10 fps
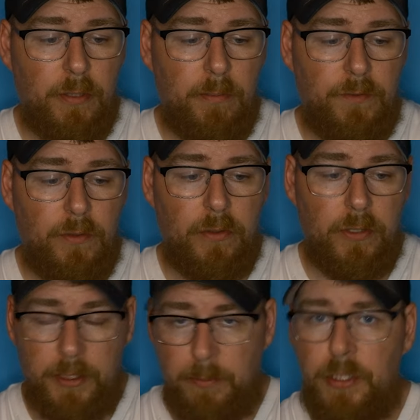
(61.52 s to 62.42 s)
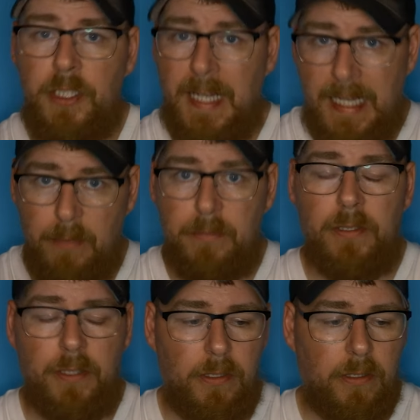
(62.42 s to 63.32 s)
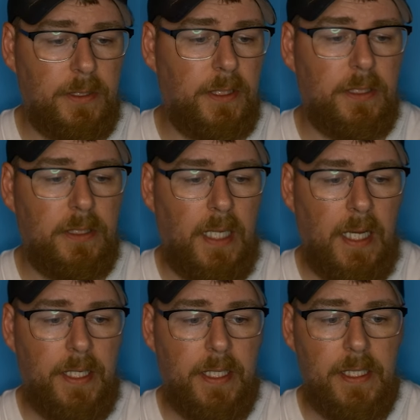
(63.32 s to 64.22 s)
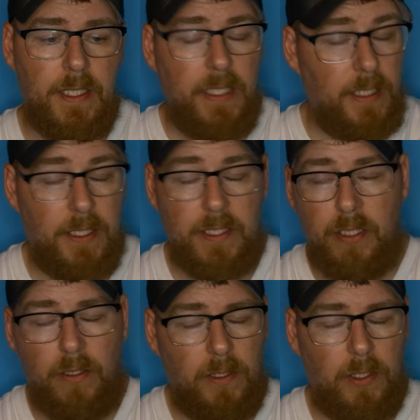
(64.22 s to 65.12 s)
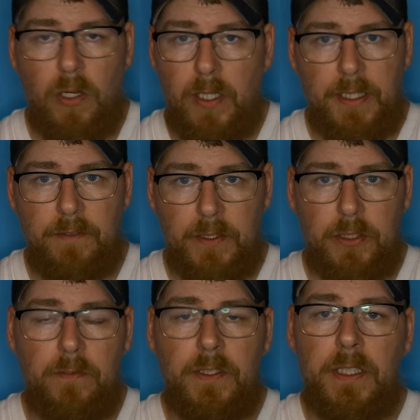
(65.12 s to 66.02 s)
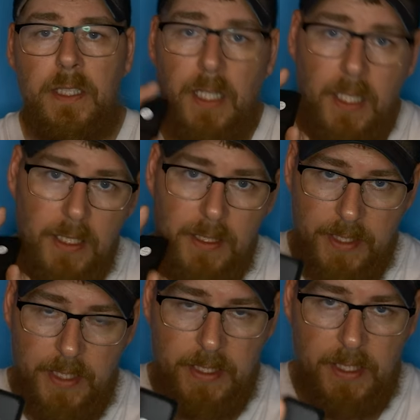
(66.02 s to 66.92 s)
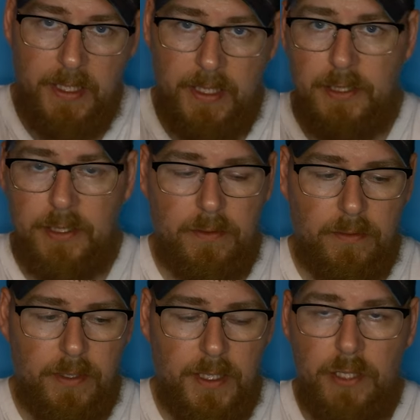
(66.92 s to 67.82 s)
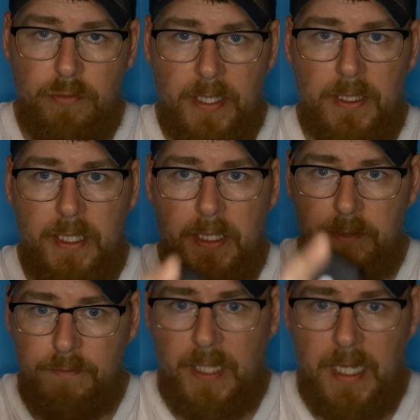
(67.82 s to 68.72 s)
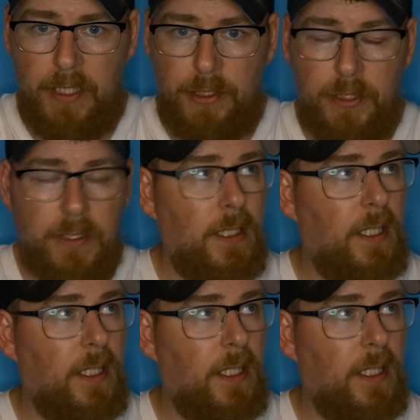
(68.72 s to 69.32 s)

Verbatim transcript: on my phone because I'm using the app to record this, and you can see there's a lot of difference. Obviously, this ring light is flash,